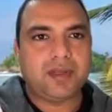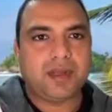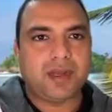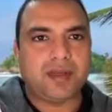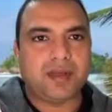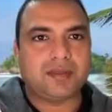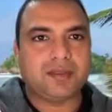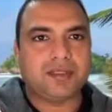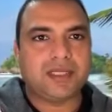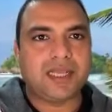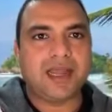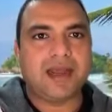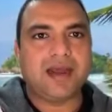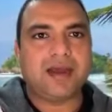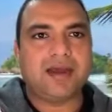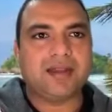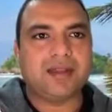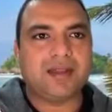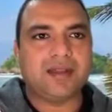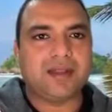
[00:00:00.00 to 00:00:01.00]
Uh,
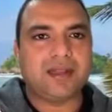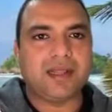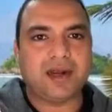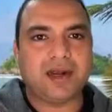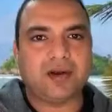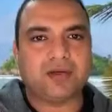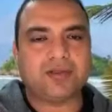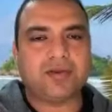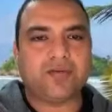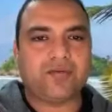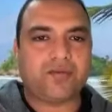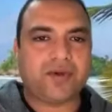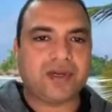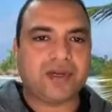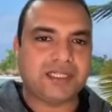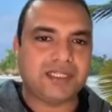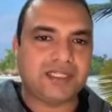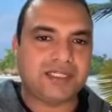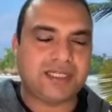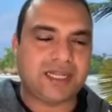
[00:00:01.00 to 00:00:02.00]
there are lots of
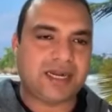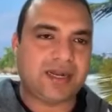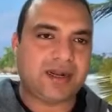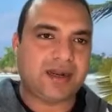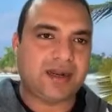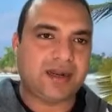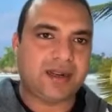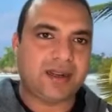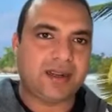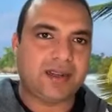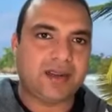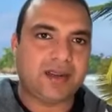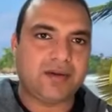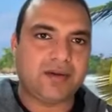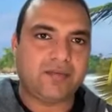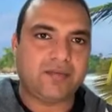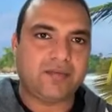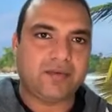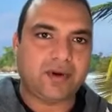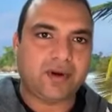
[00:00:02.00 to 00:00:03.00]
questions that
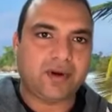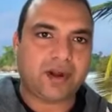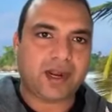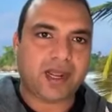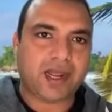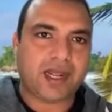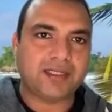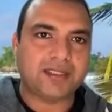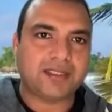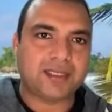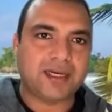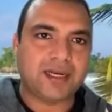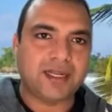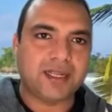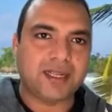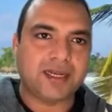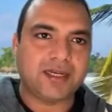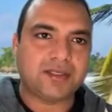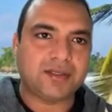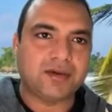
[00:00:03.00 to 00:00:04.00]
you have not answered
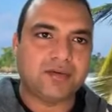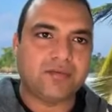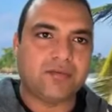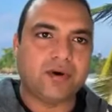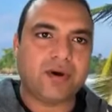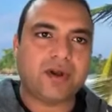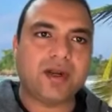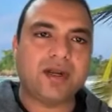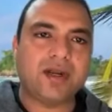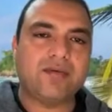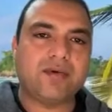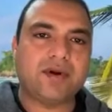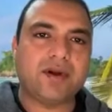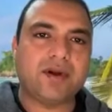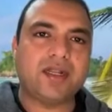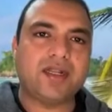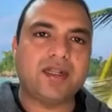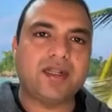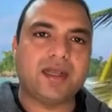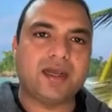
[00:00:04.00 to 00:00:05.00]
here. So, what are
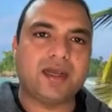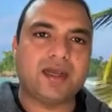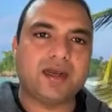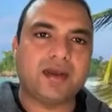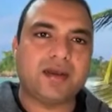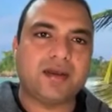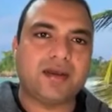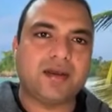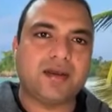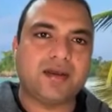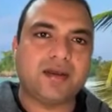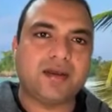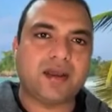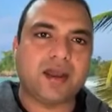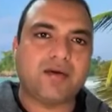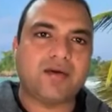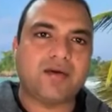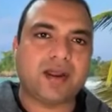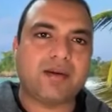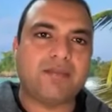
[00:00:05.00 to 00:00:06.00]
the?
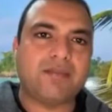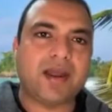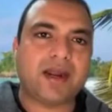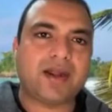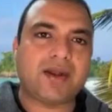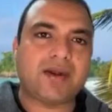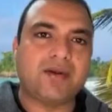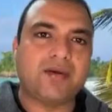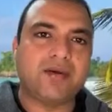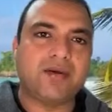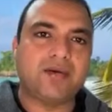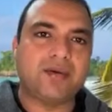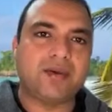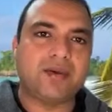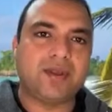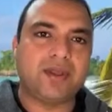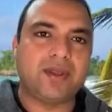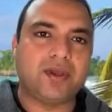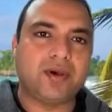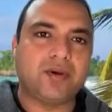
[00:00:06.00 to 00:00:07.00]
I would come back to
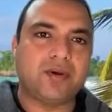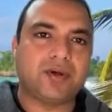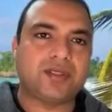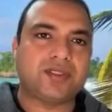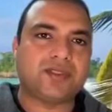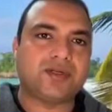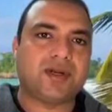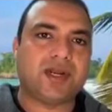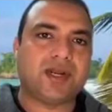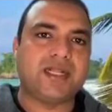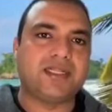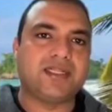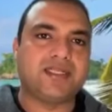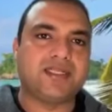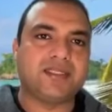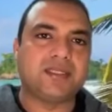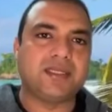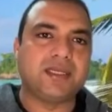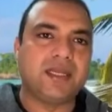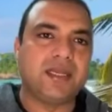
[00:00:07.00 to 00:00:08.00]
your
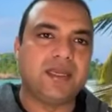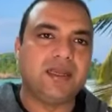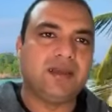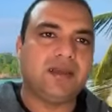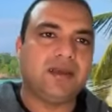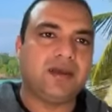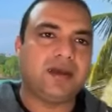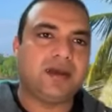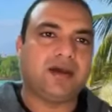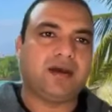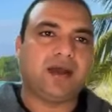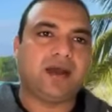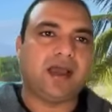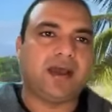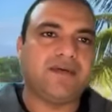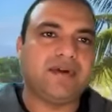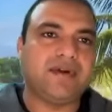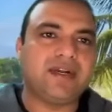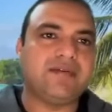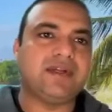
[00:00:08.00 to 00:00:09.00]
strengths. I
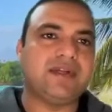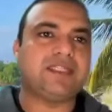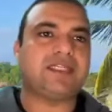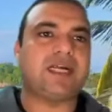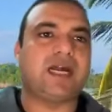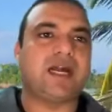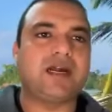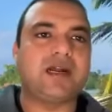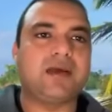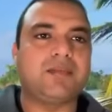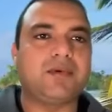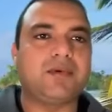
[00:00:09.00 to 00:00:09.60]
haven't even started